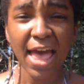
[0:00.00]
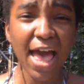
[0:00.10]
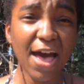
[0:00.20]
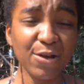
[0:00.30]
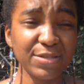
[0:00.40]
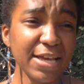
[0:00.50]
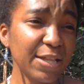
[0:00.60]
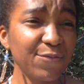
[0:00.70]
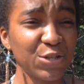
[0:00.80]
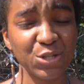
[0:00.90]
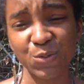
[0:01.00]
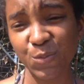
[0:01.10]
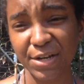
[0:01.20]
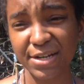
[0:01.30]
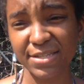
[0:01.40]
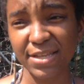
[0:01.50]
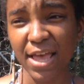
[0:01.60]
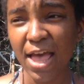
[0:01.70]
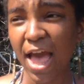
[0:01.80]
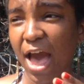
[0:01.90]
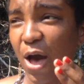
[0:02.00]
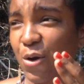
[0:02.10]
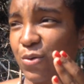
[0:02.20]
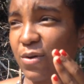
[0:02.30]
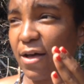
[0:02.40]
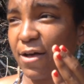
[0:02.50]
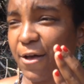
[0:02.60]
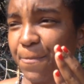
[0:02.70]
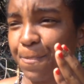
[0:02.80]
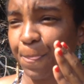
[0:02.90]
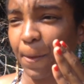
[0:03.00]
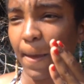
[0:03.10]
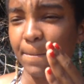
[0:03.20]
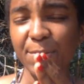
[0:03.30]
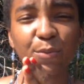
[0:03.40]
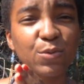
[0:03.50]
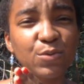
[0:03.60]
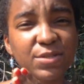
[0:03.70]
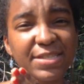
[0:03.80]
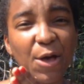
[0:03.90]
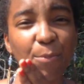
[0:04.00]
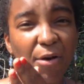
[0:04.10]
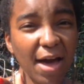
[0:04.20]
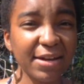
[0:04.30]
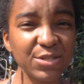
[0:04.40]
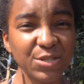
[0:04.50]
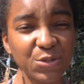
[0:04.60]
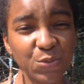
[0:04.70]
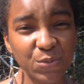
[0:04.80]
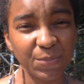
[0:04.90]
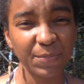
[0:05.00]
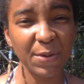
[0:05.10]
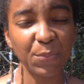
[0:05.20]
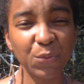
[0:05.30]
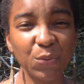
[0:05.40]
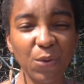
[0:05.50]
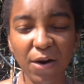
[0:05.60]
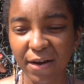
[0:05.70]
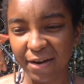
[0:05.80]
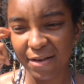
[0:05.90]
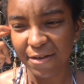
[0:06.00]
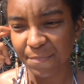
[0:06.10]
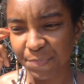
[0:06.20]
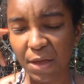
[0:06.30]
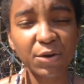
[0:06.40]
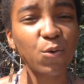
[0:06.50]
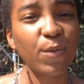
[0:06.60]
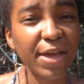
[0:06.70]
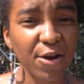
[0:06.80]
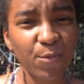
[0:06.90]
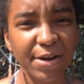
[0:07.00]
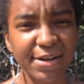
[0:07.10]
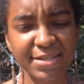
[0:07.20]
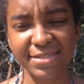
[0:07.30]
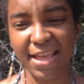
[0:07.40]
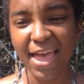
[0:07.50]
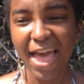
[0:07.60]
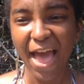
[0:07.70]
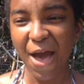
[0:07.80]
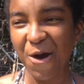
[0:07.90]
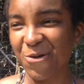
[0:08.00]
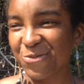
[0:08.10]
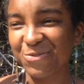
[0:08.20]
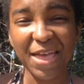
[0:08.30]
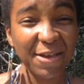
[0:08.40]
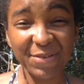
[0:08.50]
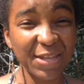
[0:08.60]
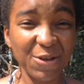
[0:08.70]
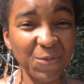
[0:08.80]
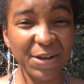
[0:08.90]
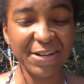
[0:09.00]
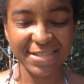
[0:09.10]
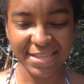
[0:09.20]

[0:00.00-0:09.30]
how television works, how people who sell products to people who are unaware works, how everything works.